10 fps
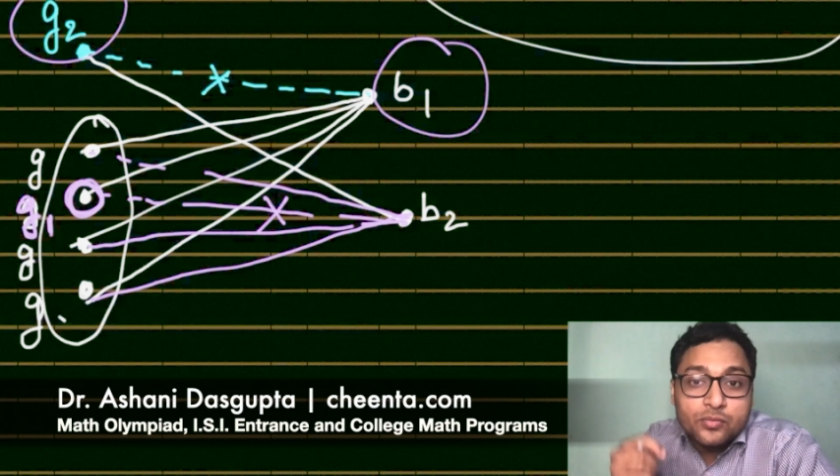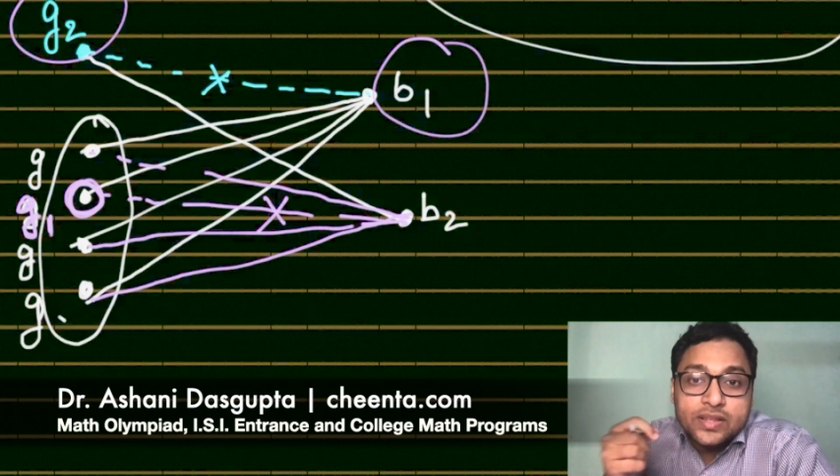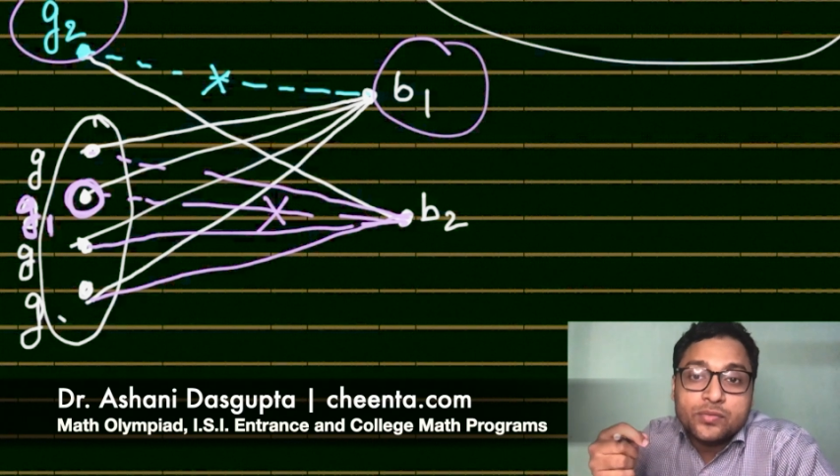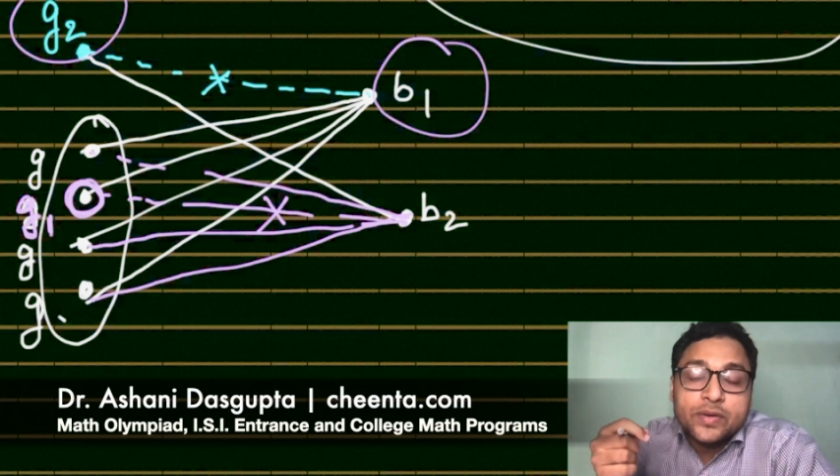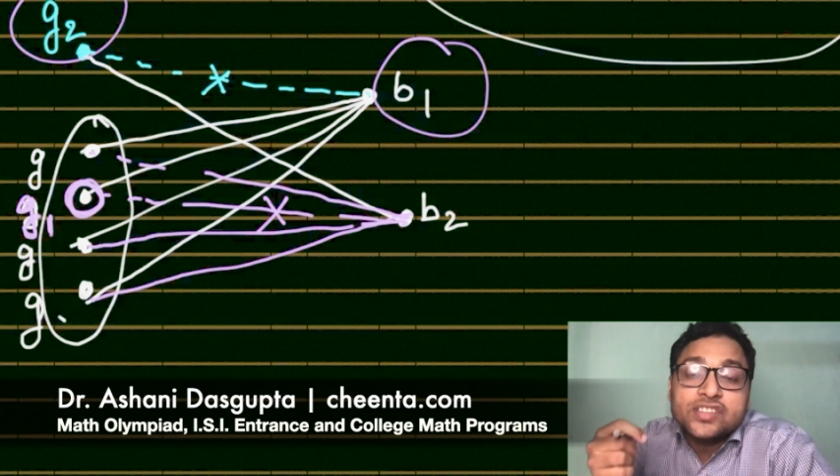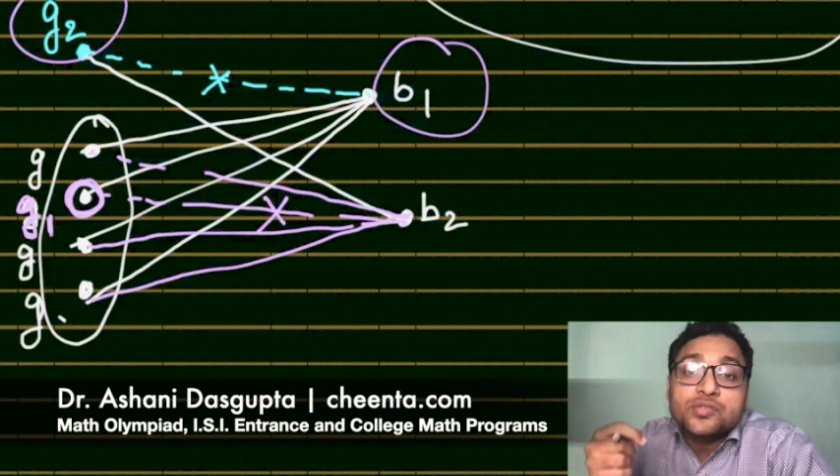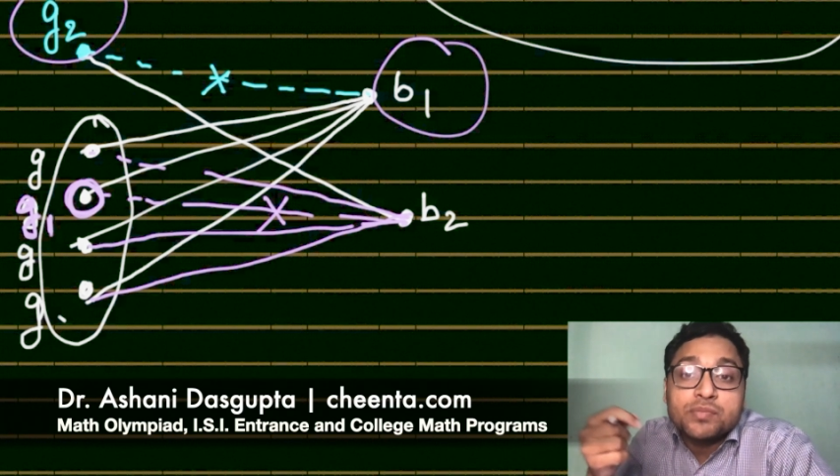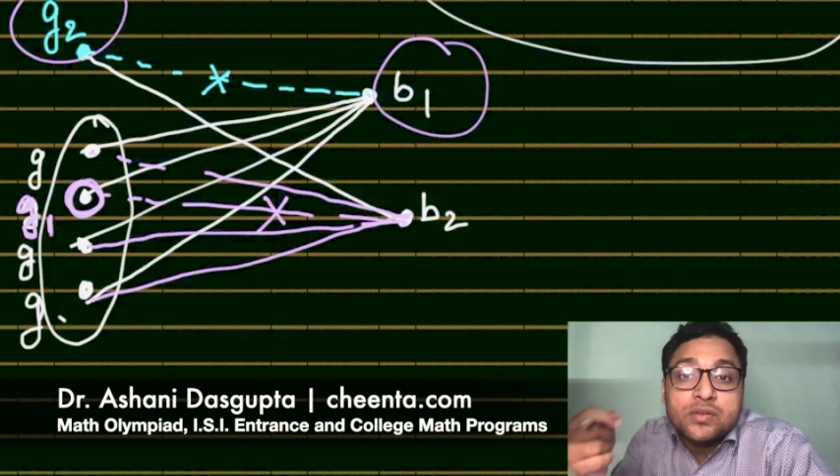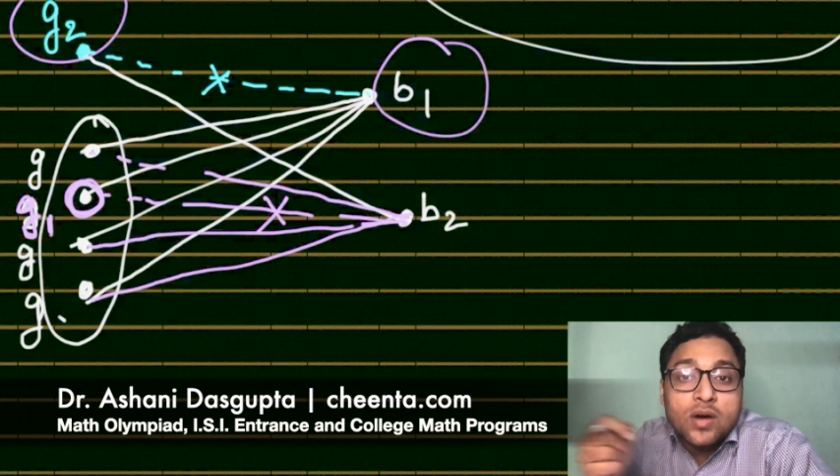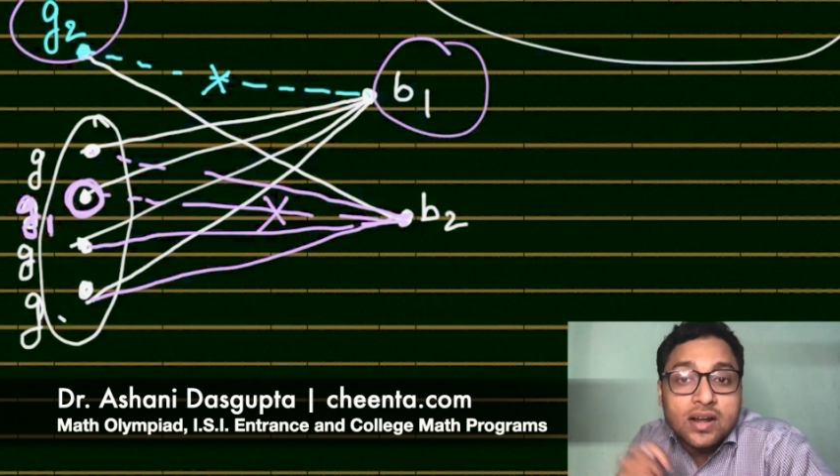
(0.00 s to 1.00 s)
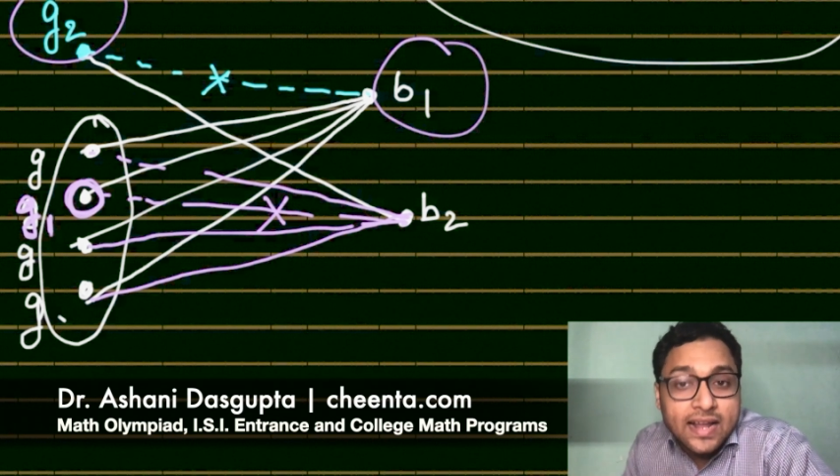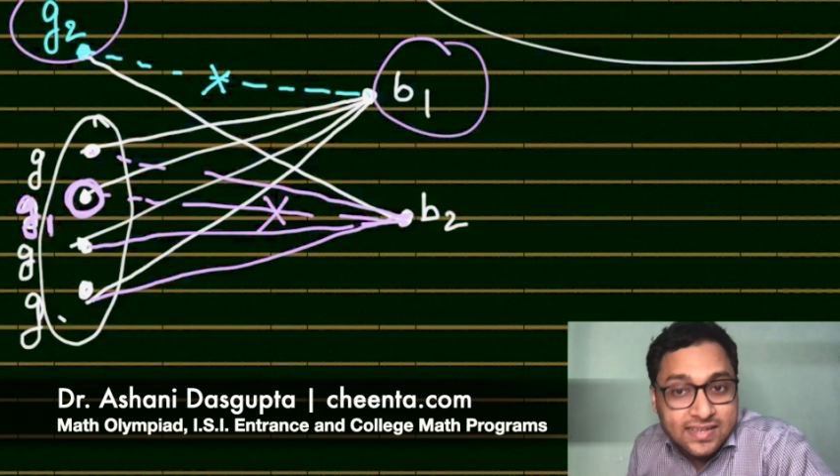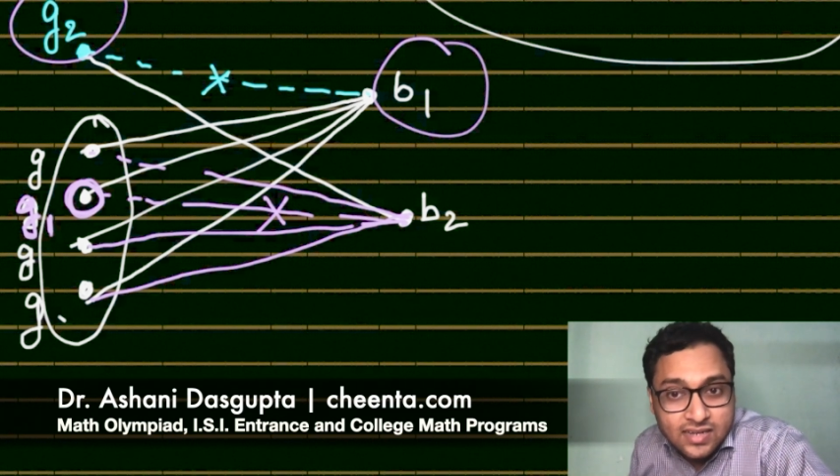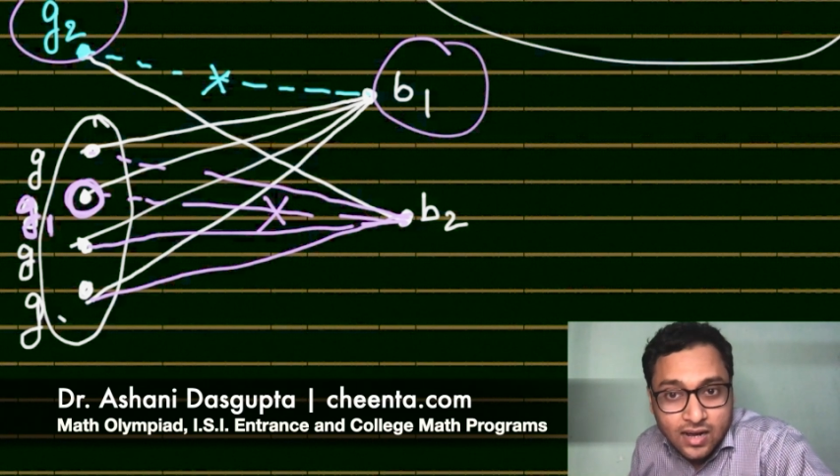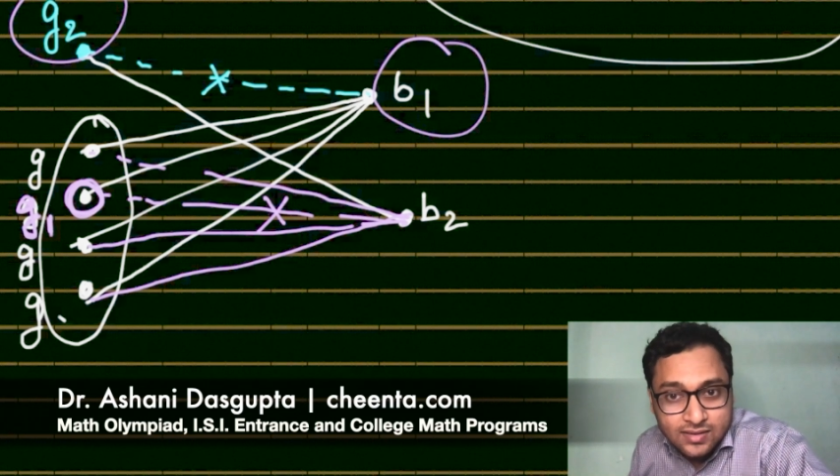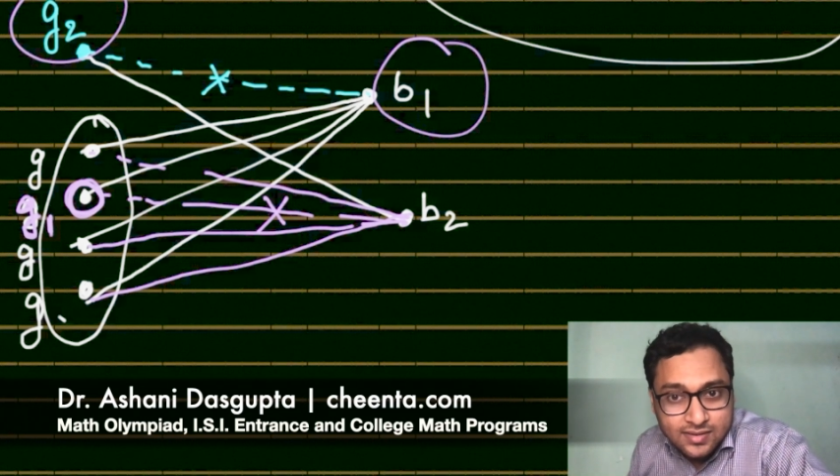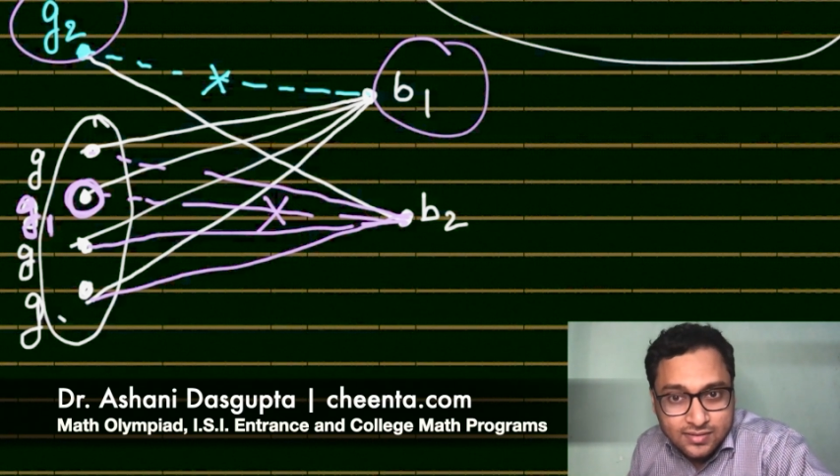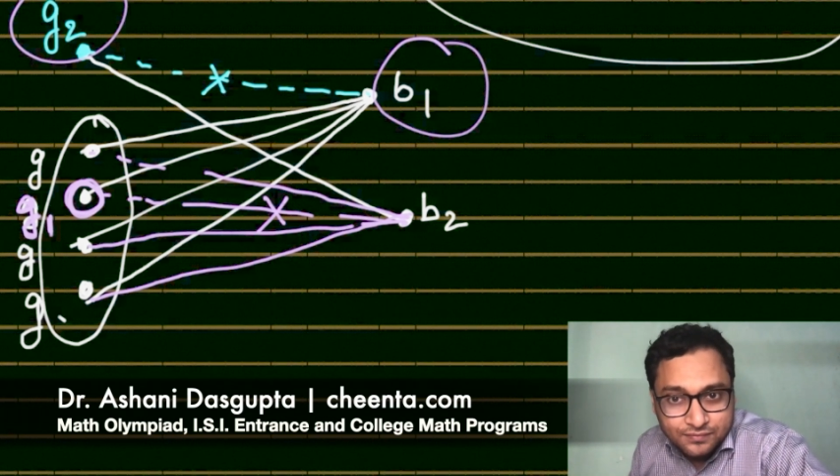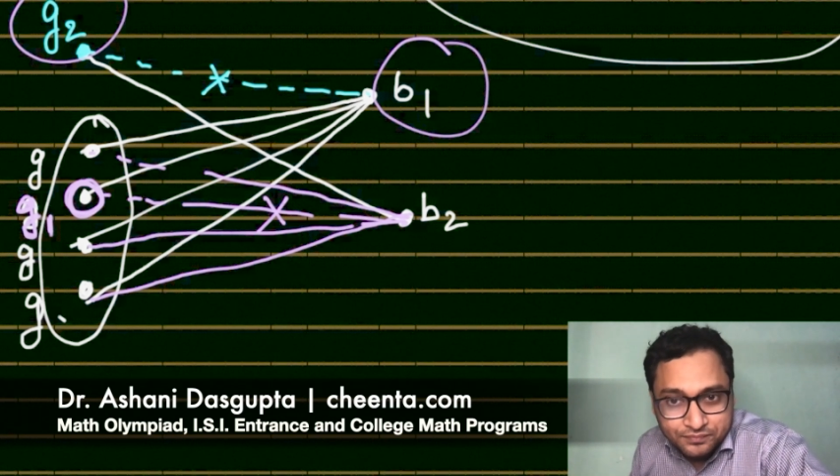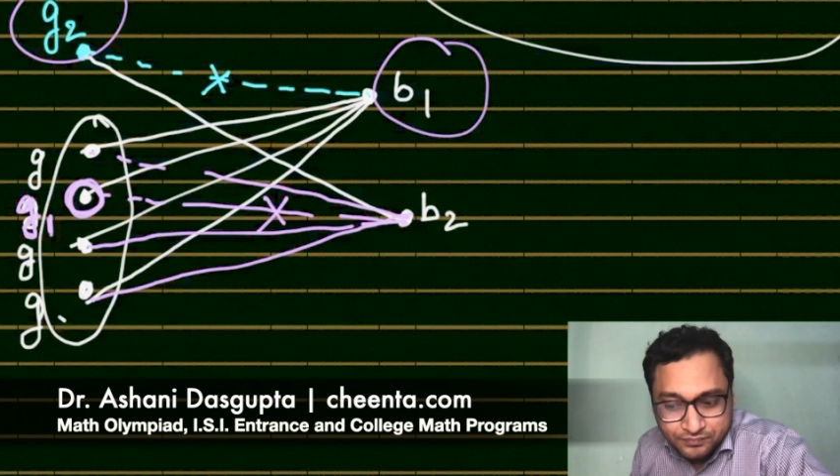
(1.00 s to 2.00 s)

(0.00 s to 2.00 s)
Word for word: with which B1 has danced?